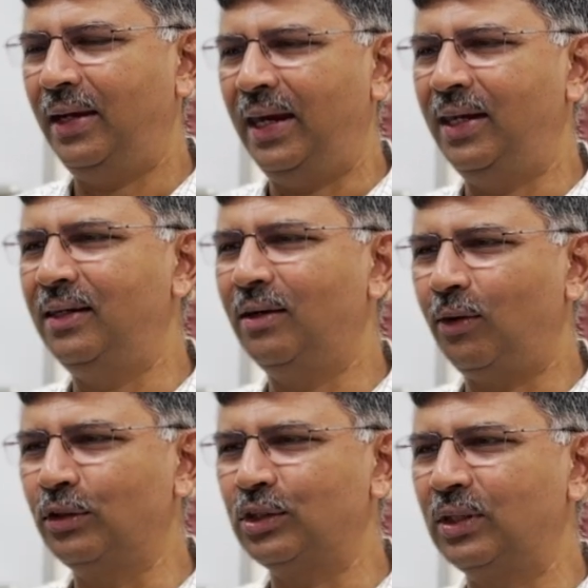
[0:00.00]
and
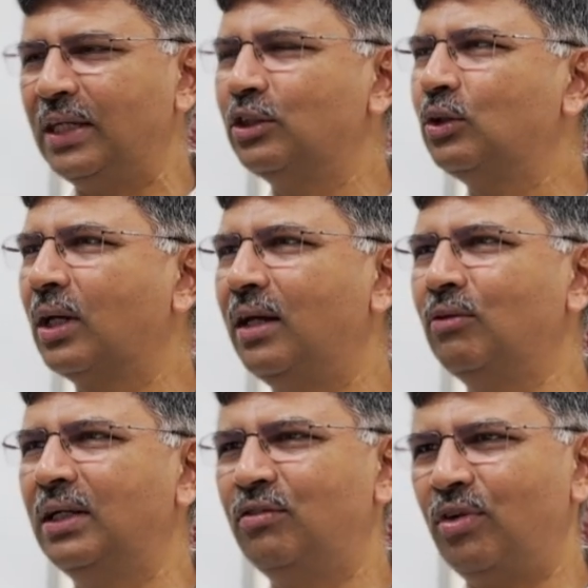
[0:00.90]
also things to
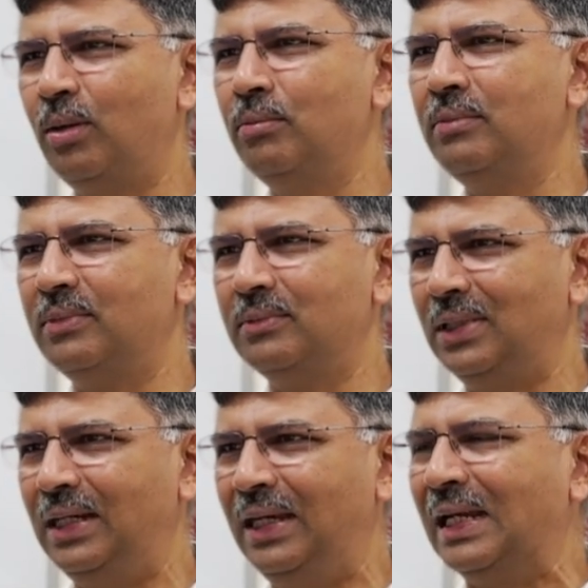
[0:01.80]
convert from
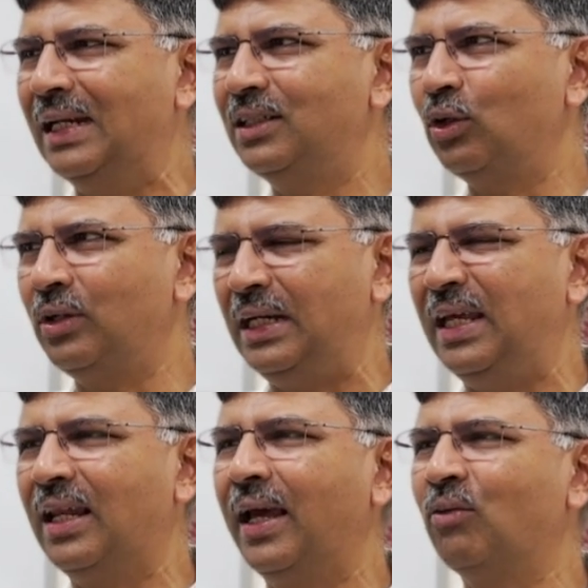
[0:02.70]
English or
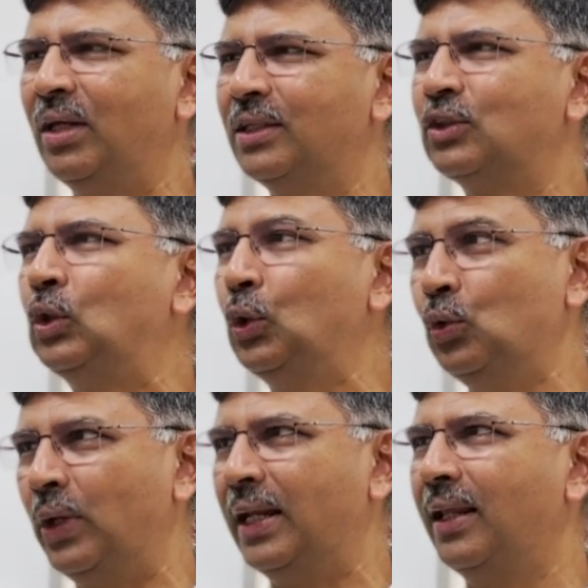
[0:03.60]
Indian languages to
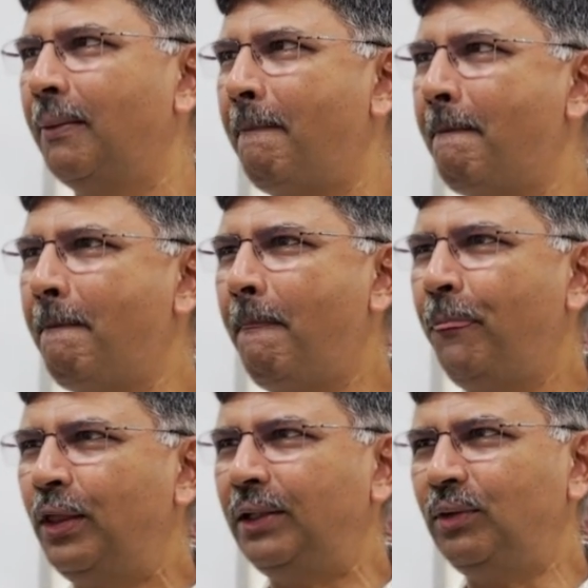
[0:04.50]
UNL.
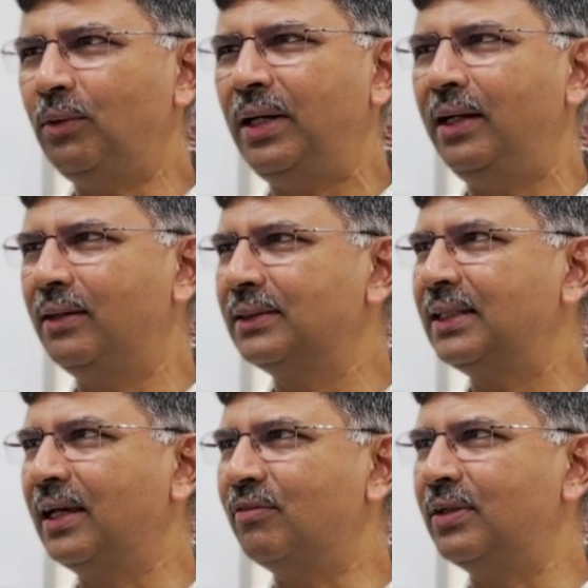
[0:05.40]
So that was a very
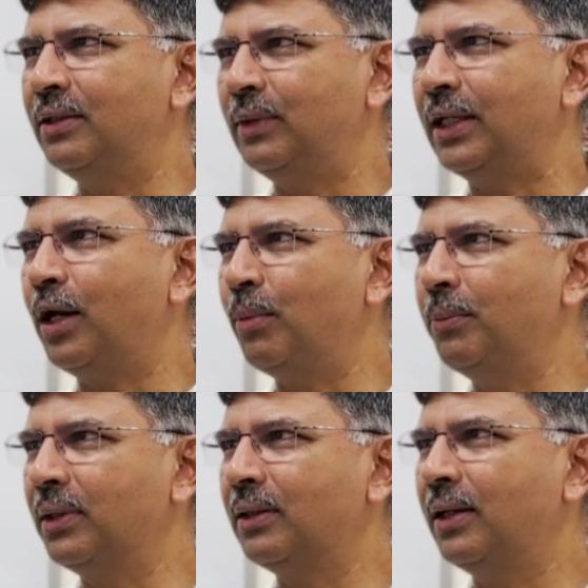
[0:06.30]
interesting effort, which I
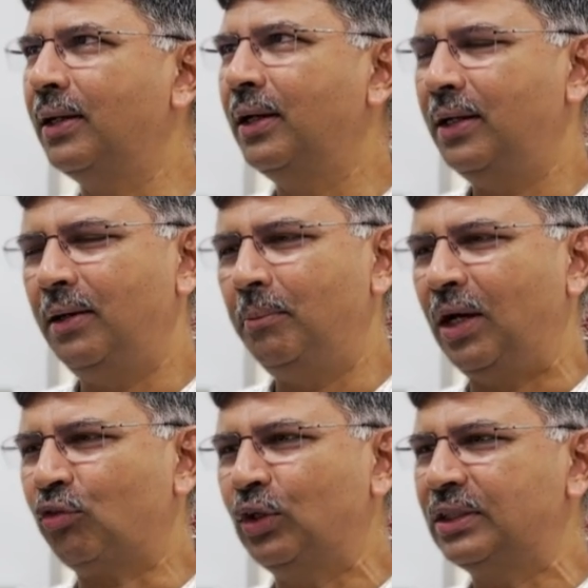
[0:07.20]
remember.
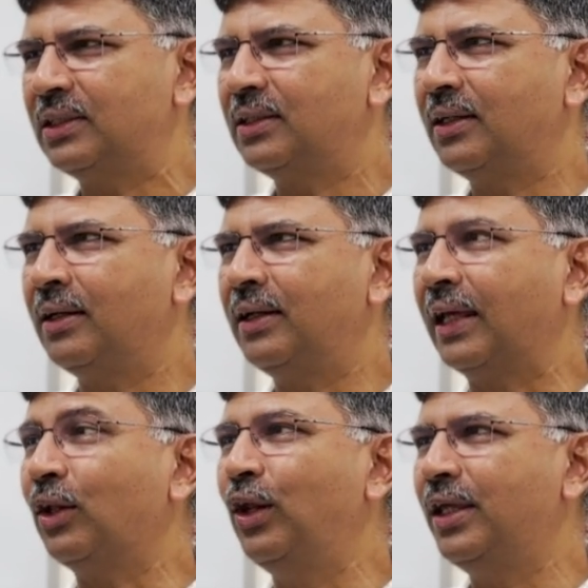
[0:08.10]
But of course,
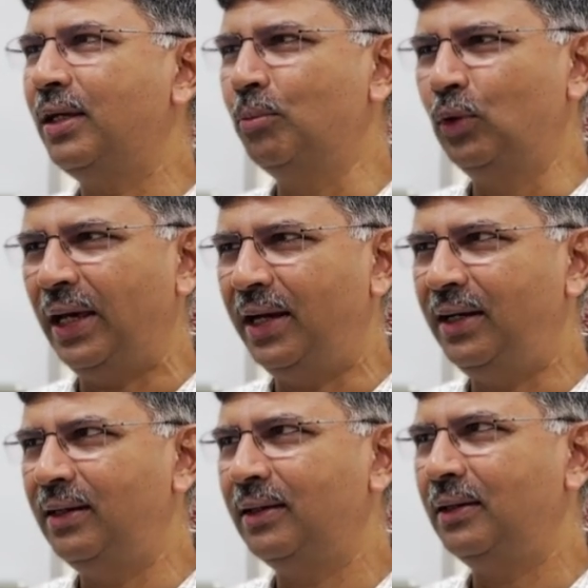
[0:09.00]
technology moved
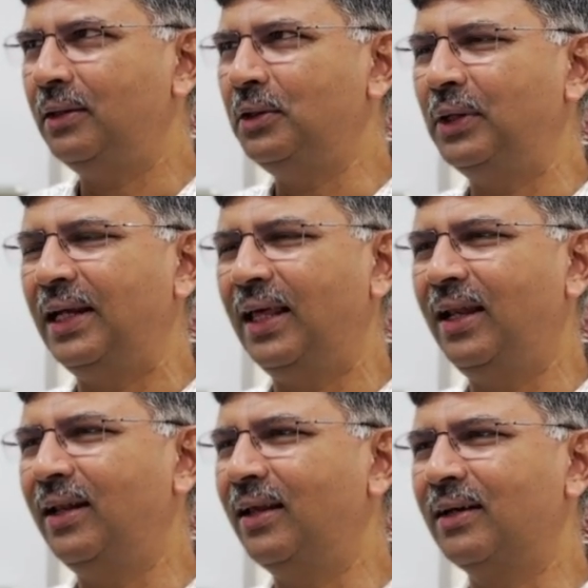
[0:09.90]
ahead.
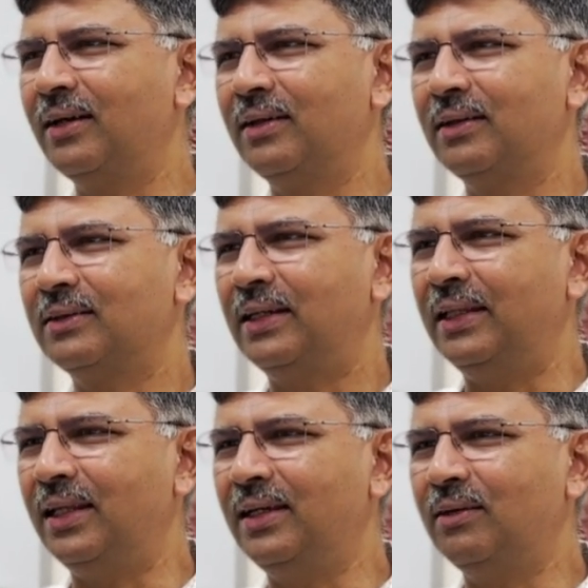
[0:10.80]
UNL, I
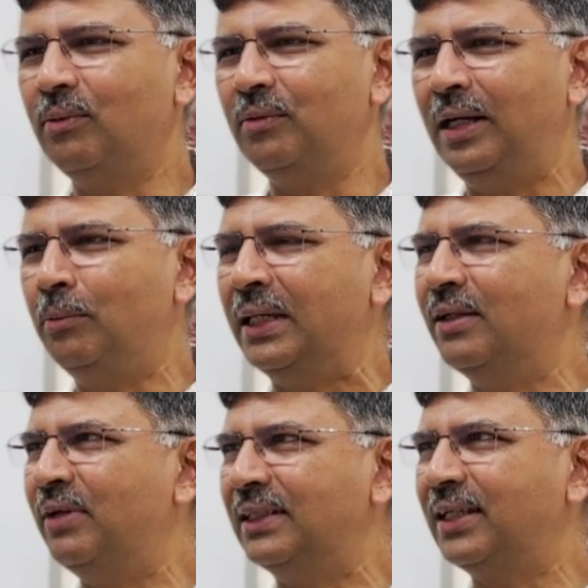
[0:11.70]
think, went by
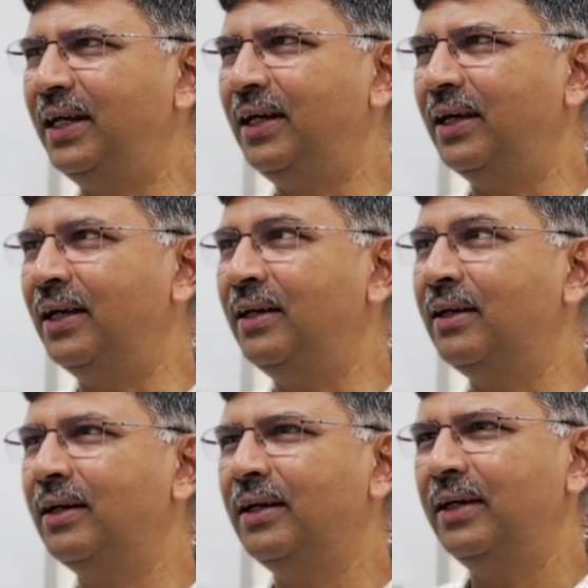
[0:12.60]
the wayside,
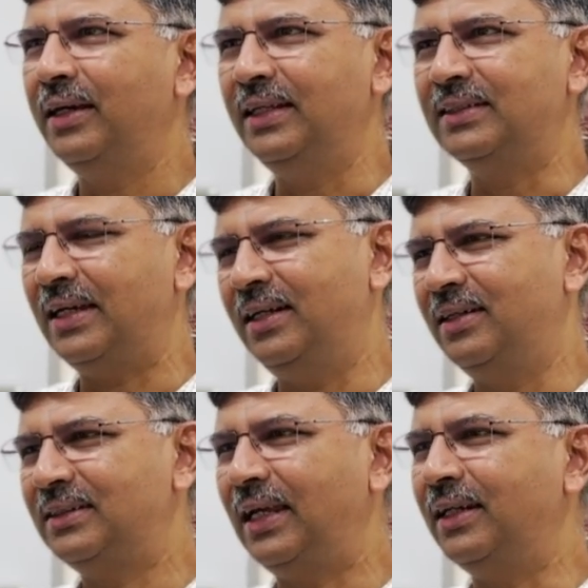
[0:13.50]
and
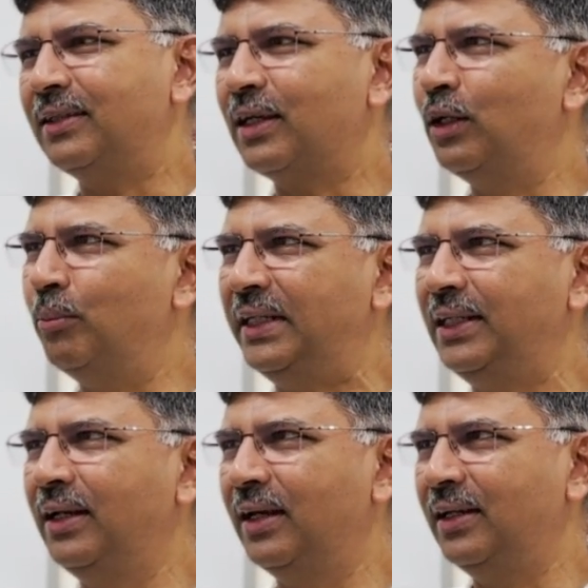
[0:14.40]
instead statistical
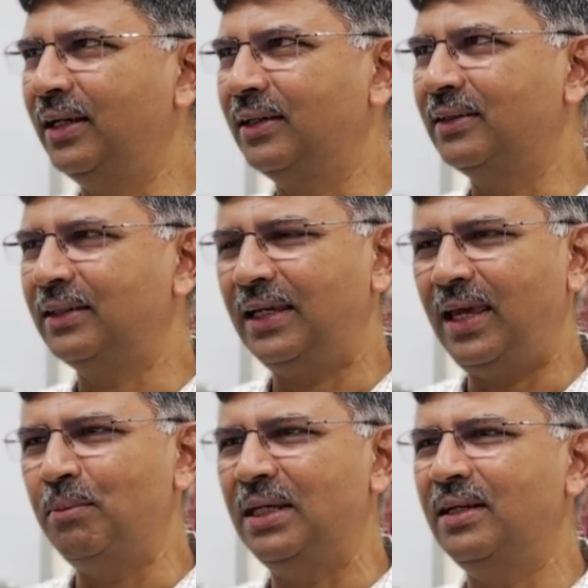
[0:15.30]
machine learning
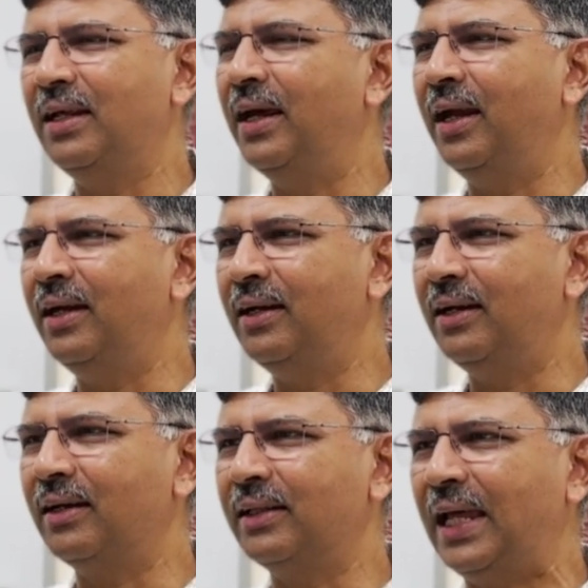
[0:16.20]
came in,
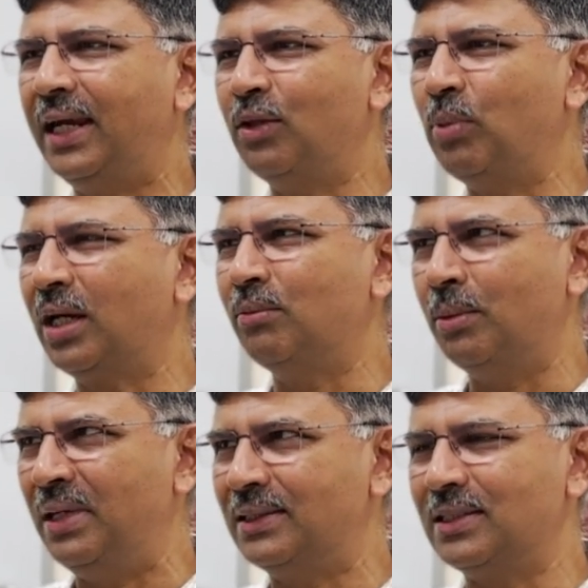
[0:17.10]
and that has become
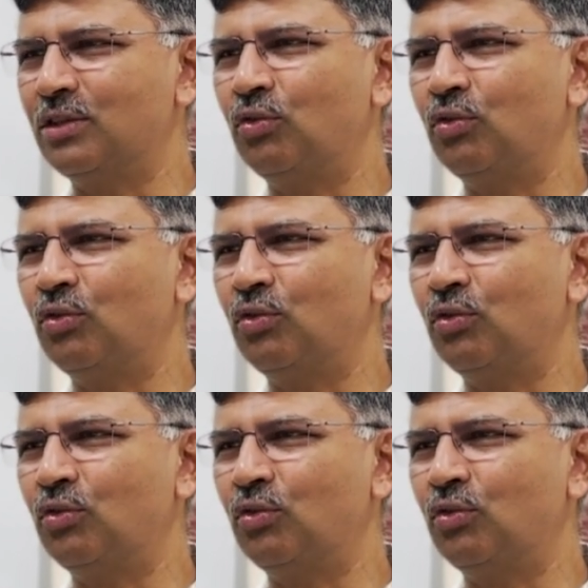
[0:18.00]
the basis